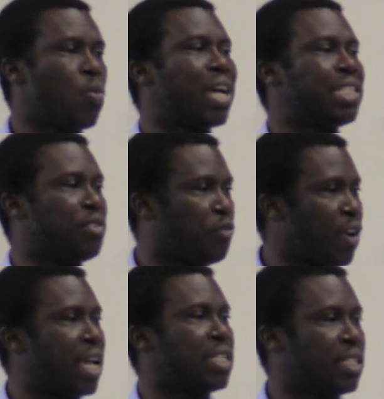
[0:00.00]
we are
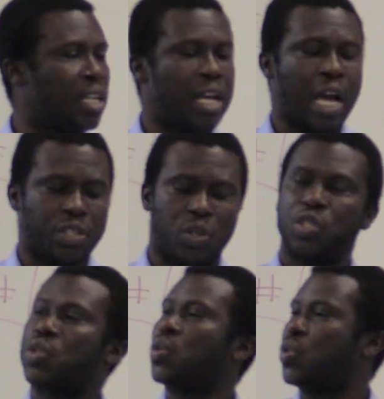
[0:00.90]
defining
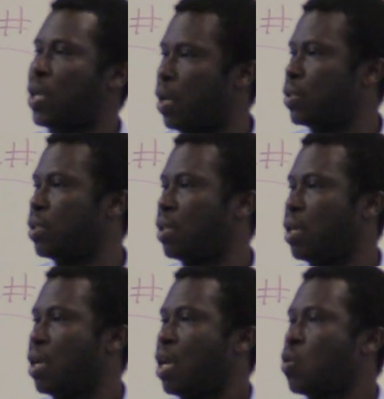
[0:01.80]
hydrological drought?
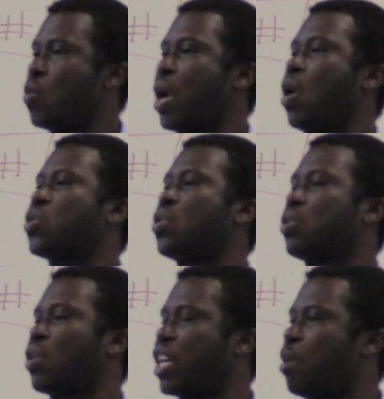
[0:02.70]
When we are also
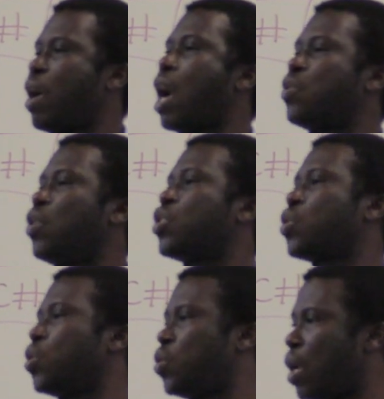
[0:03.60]
talking about
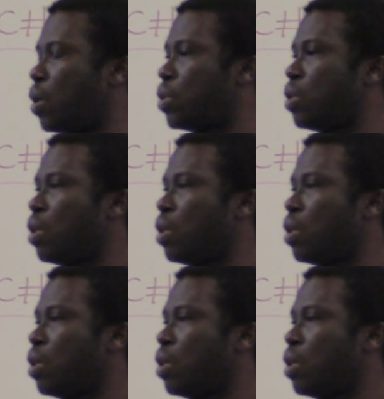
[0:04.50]
hydrological drought,